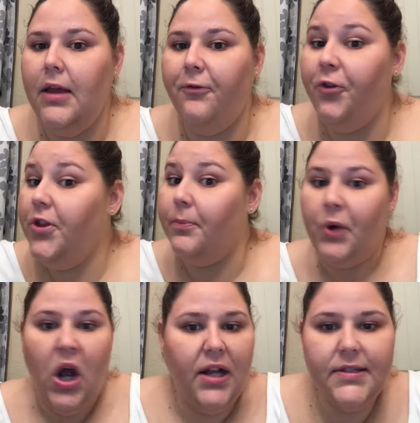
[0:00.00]
for the
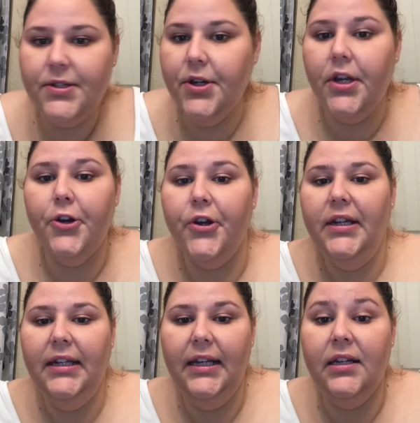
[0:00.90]
bronze look, you're
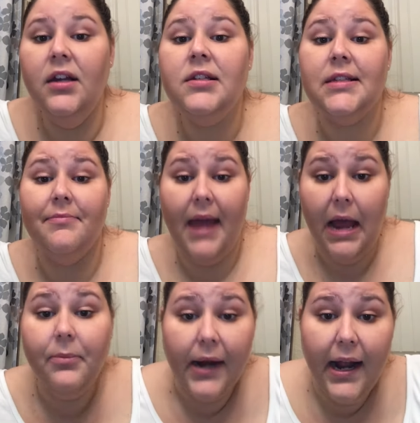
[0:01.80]
gonna need some
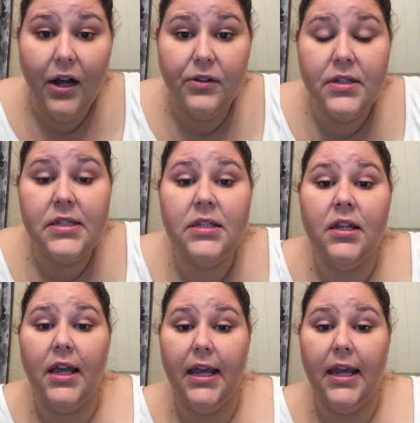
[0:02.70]
matte browns.